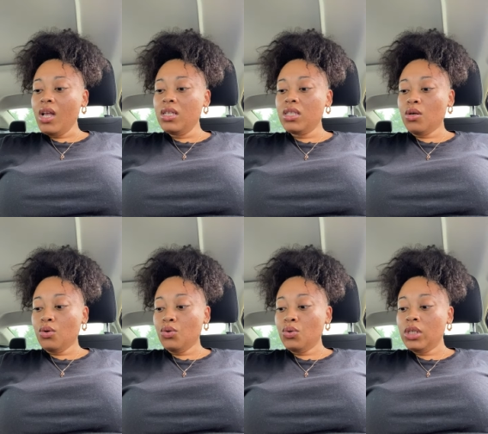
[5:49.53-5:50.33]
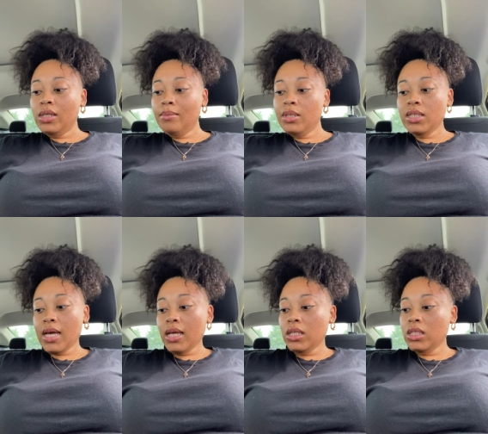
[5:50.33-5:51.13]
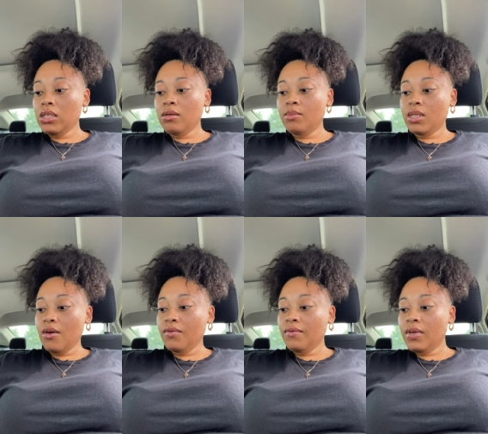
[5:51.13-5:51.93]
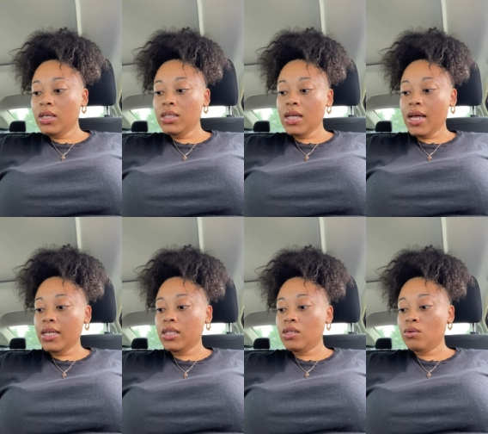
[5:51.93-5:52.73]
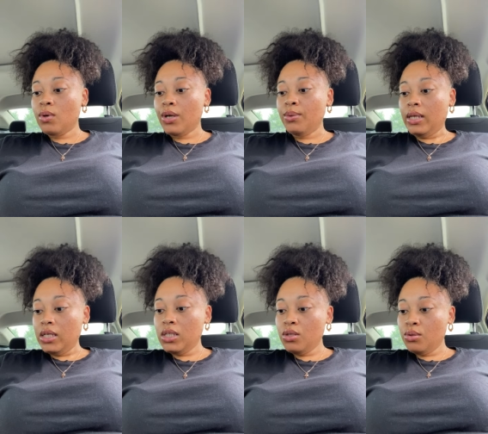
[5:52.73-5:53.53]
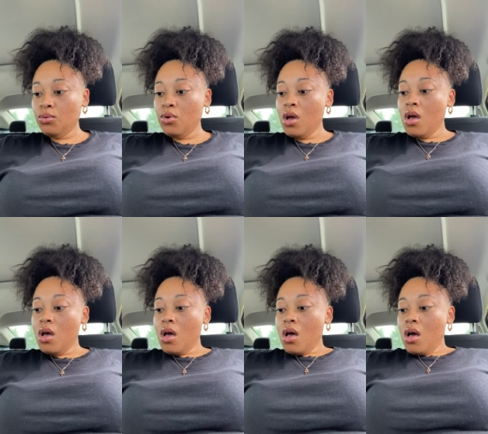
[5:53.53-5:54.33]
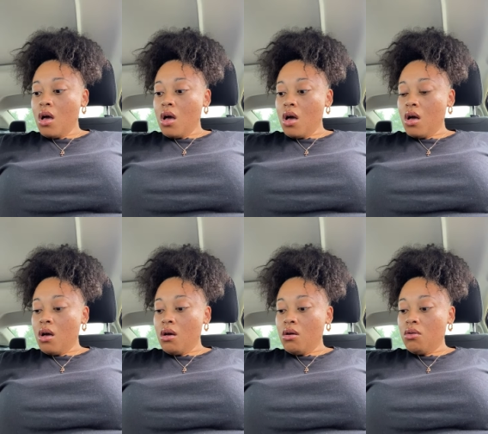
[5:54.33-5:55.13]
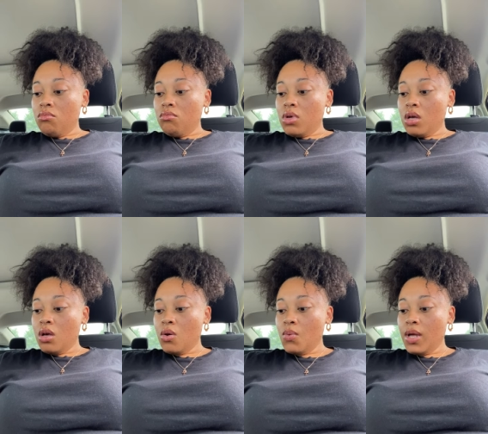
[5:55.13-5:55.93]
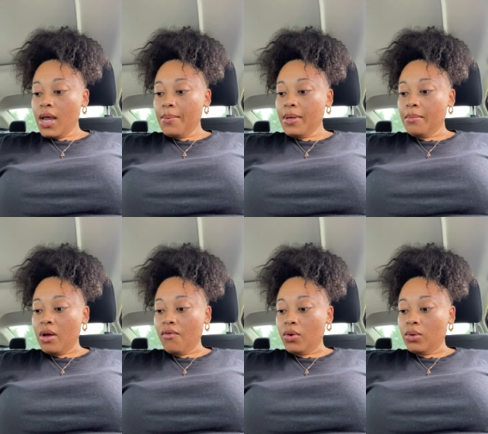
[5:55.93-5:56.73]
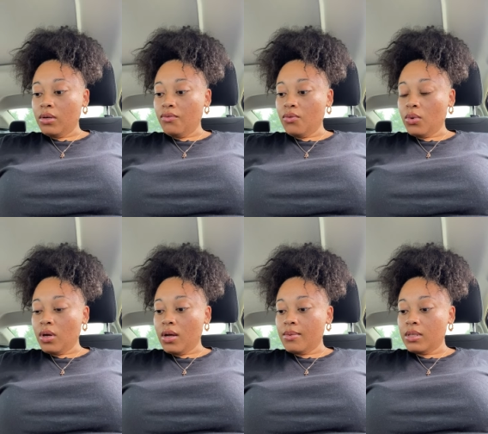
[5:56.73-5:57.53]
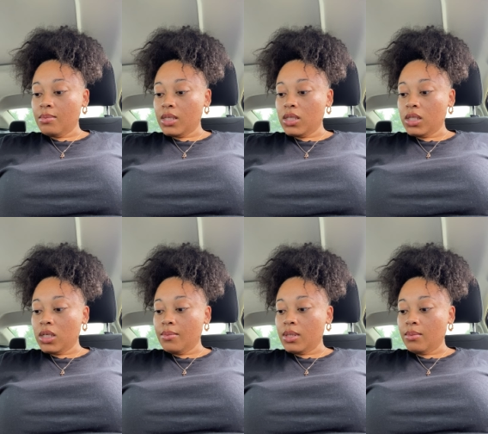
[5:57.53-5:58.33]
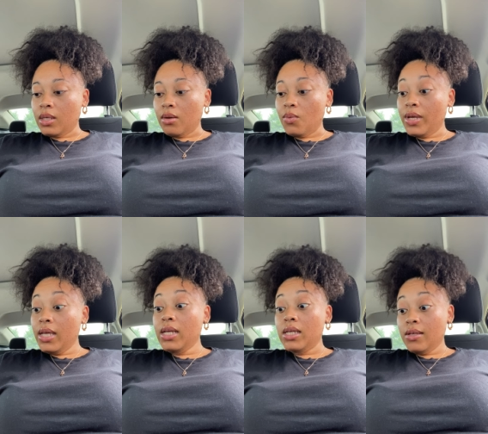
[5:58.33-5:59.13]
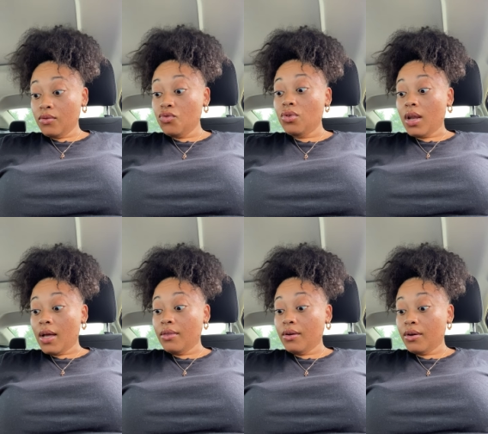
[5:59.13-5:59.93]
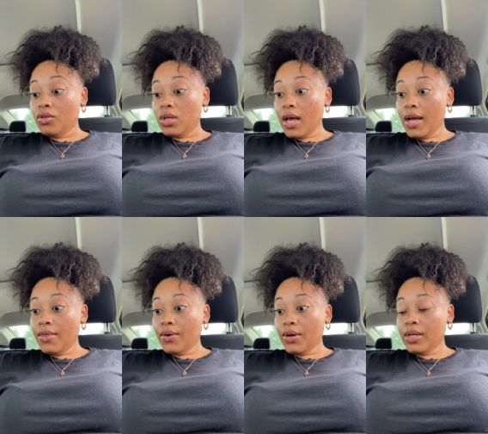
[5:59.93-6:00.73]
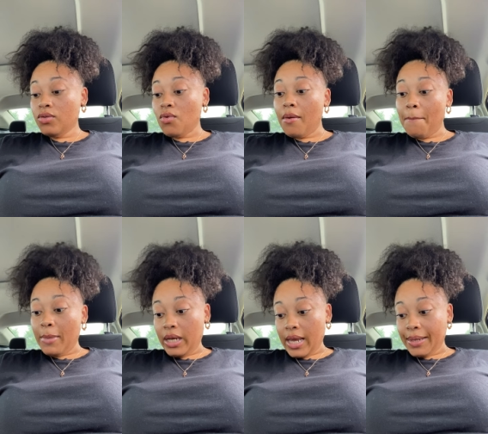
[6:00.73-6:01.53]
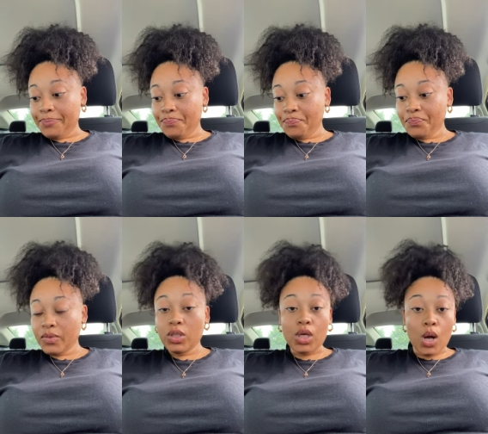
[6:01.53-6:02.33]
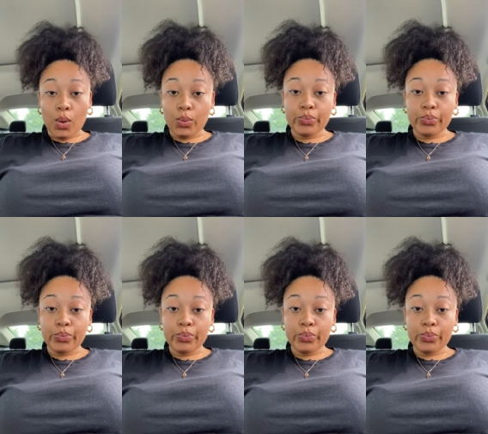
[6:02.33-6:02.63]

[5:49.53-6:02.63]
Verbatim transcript: So you could be taking some self-defense classes or you need to. Um, when I picked my phone up for, I was about to look up something. When is July 3rd? July 3rd is on Monday. So